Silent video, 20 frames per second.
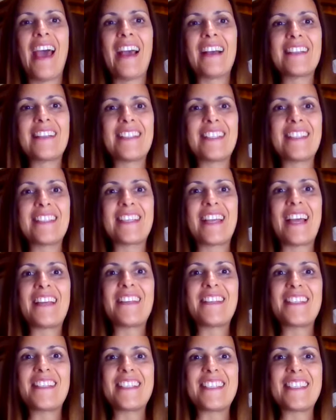Access
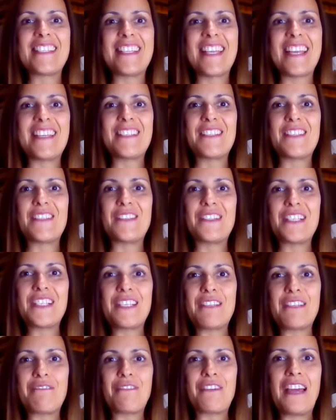Consciousness
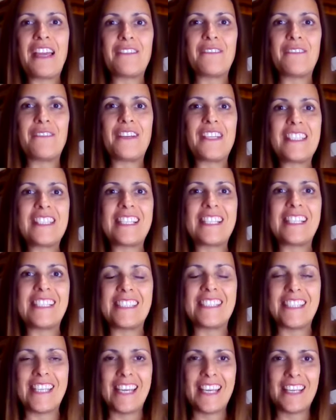Certified
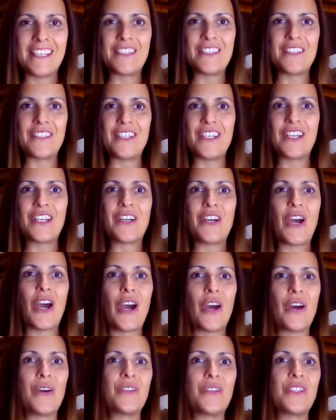Facilitator,
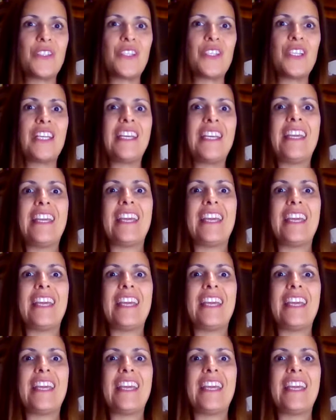Coach,